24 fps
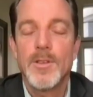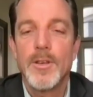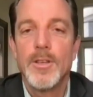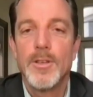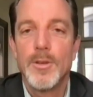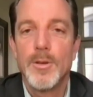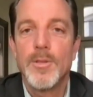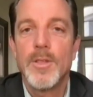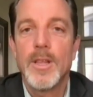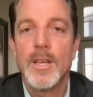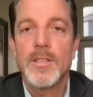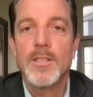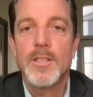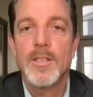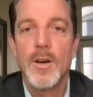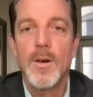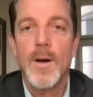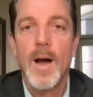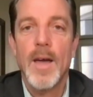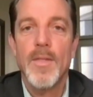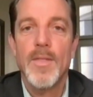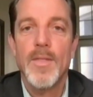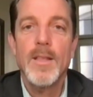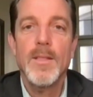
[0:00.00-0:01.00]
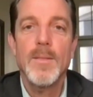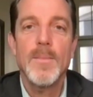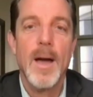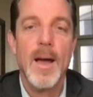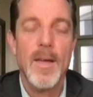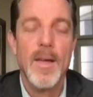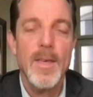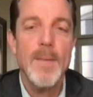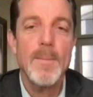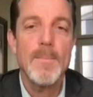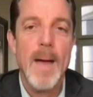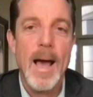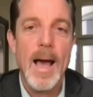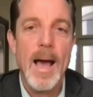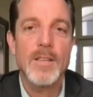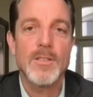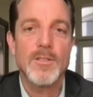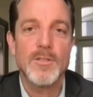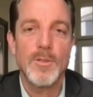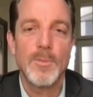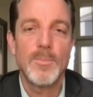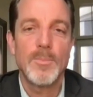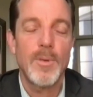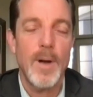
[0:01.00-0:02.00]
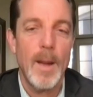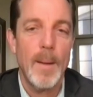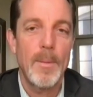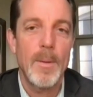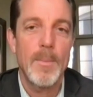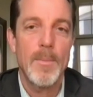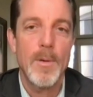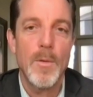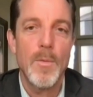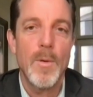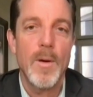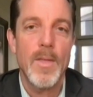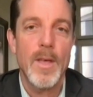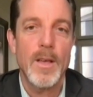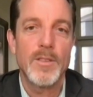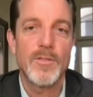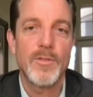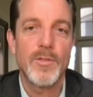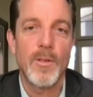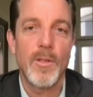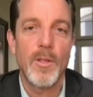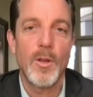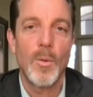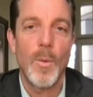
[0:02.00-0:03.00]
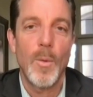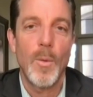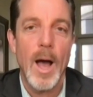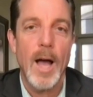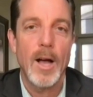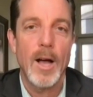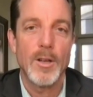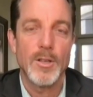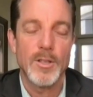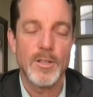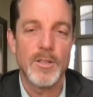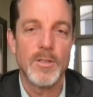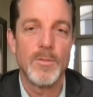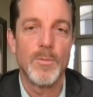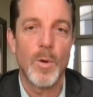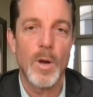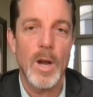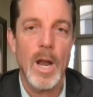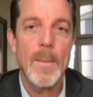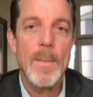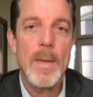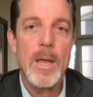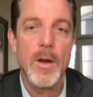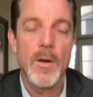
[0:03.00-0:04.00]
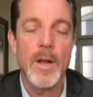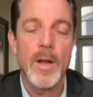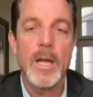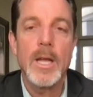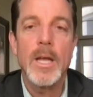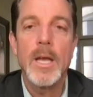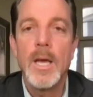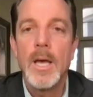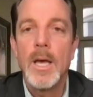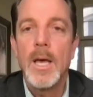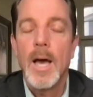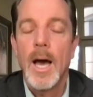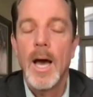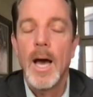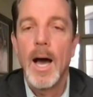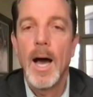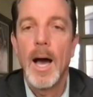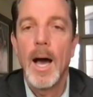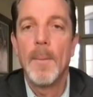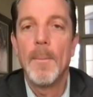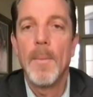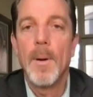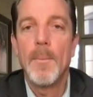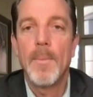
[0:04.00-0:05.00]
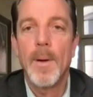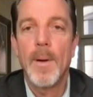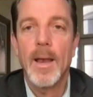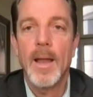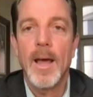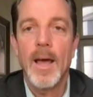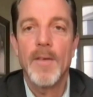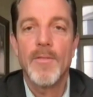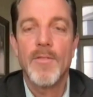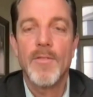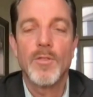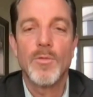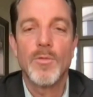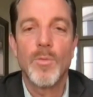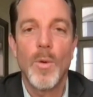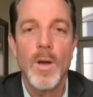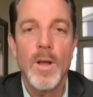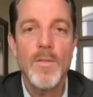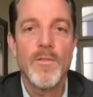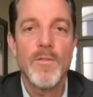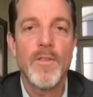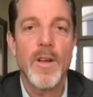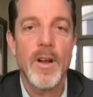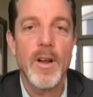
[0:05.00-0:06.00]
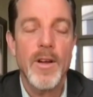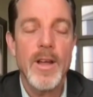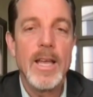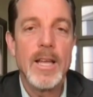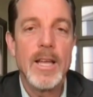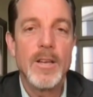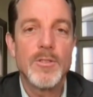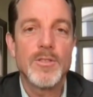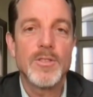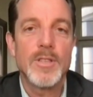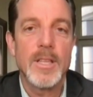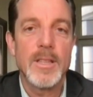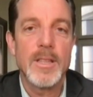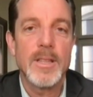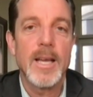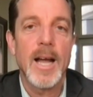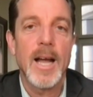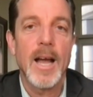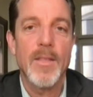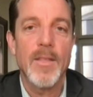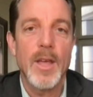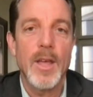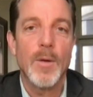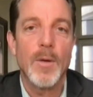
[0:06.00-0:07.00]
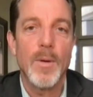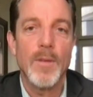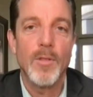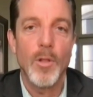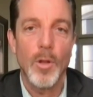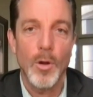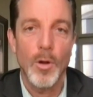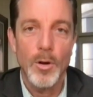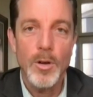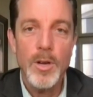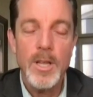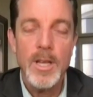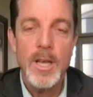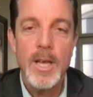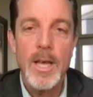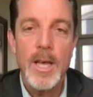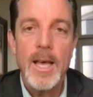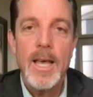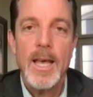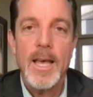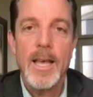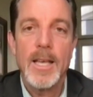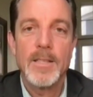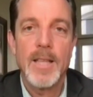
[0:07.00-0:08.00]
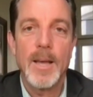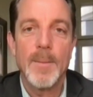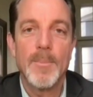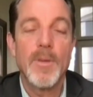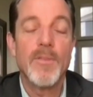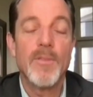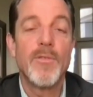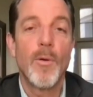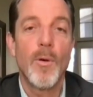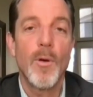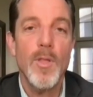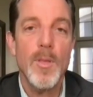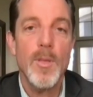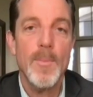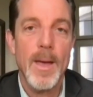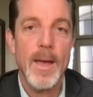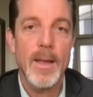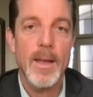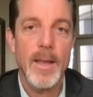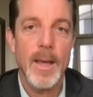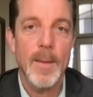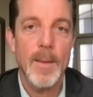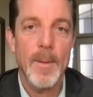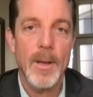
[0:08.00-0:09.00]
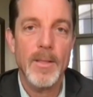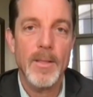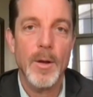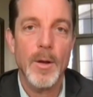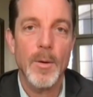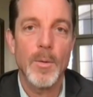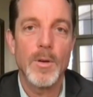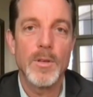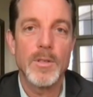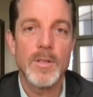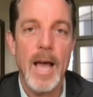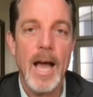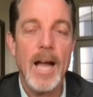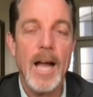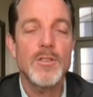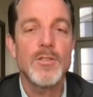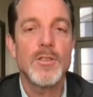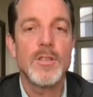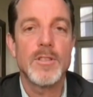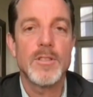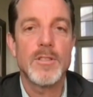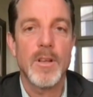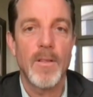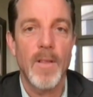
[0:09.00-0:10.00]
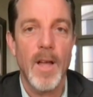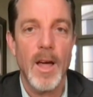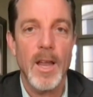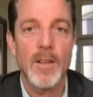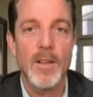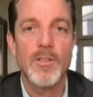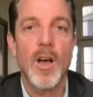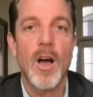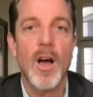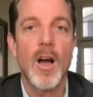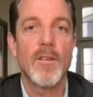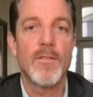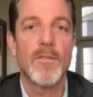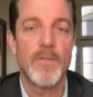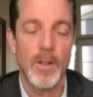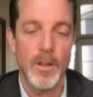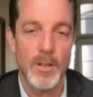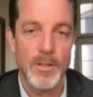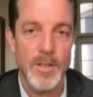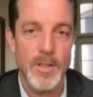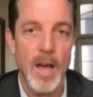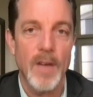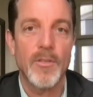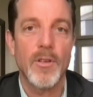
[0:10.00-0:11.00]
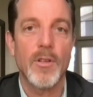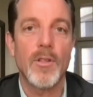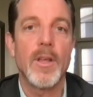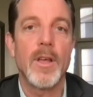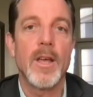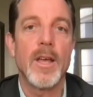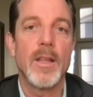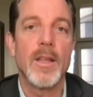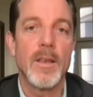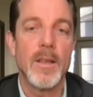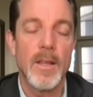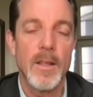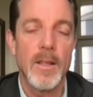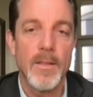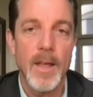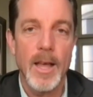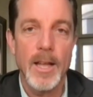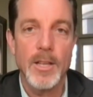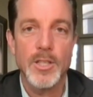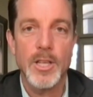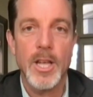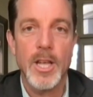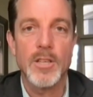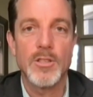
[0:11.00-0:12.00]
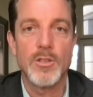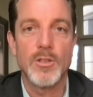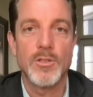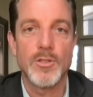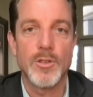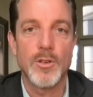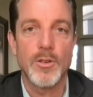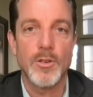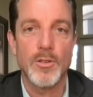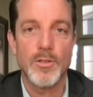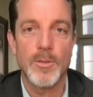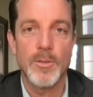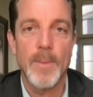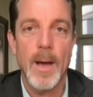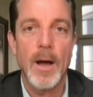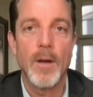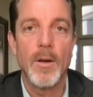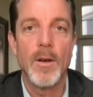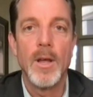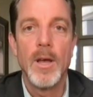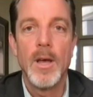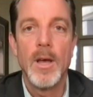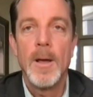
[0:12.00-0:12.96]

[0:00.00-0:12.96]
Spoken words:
do think so. I think masks will probably be with us for a little while, just in what I'm hearing. But if there's one very interesting thing I think we've learned is that before the pandemic, there was actually a lot of talk philosophically in educational circles about,